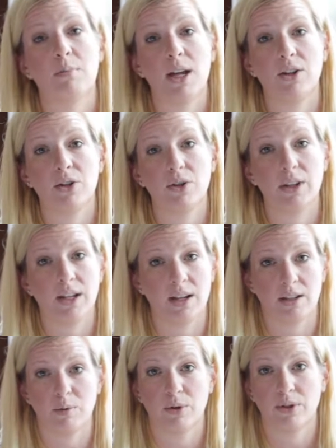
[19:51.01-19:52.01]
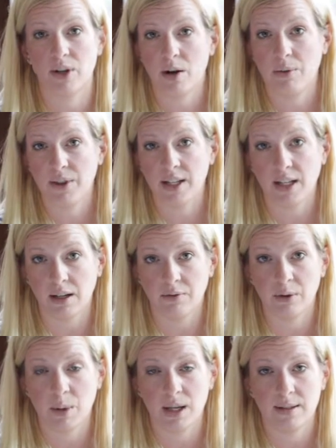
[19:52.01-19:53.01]
make sure that customers got what they needed
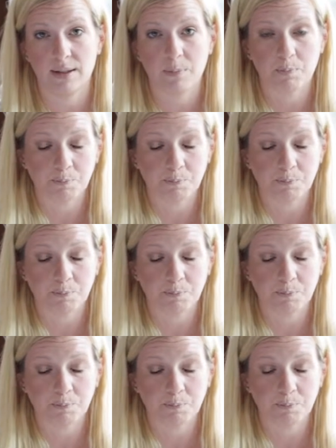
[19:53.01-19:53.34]
from us.